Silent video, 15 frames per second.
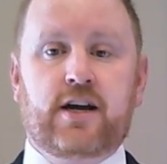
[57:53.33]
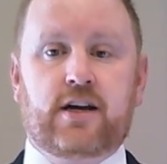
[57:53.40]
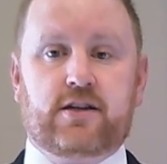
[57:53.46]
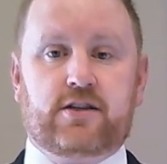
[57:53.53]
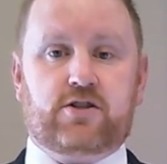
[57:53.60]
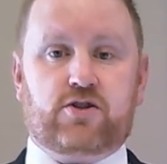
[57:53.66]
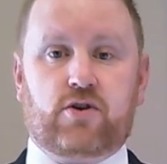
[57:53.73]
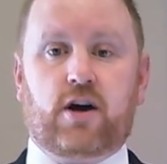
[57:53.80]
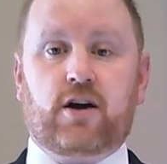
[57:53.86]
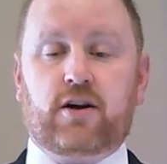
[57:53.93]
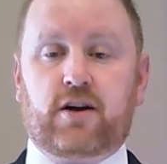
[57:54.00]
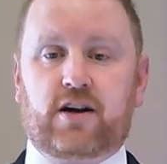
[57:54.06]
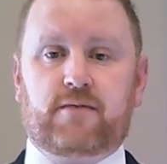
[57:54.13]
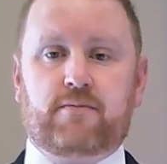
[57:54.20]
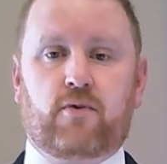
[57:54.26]

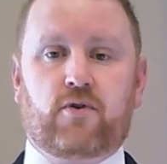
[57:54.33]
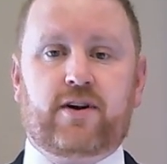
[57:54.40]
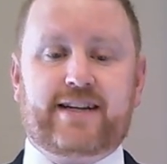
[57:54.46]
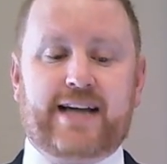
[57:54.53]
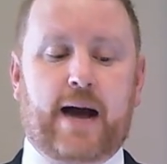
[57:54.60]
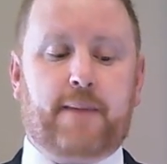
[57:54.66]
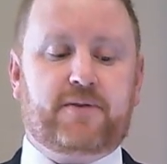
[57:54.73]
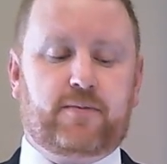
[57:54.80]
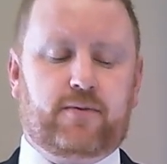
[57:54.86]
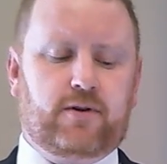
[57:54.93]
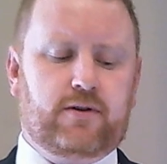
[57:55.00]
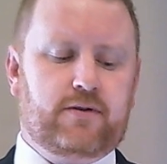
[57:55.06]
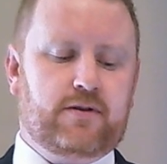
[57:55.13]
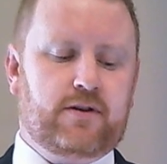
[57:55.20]
stronger and more adaptable.